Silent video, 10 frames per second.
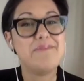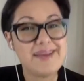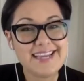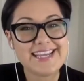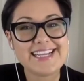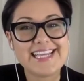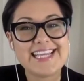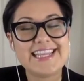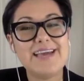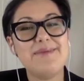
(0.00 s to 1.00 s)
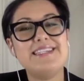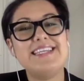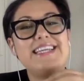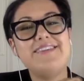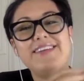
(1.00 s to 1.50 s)
but that makes
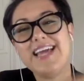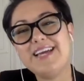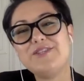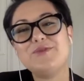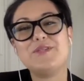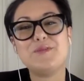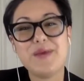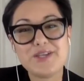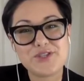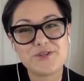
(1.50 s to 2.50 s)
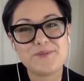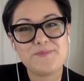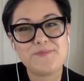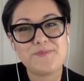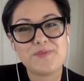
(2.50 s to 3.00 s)
it even extra special
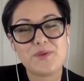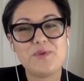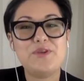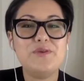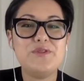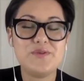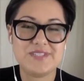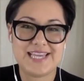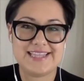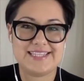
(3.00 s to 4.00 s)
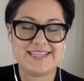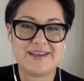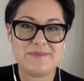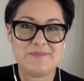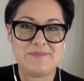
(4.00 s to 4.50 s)
when you do take the
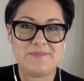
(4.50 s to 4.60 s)
time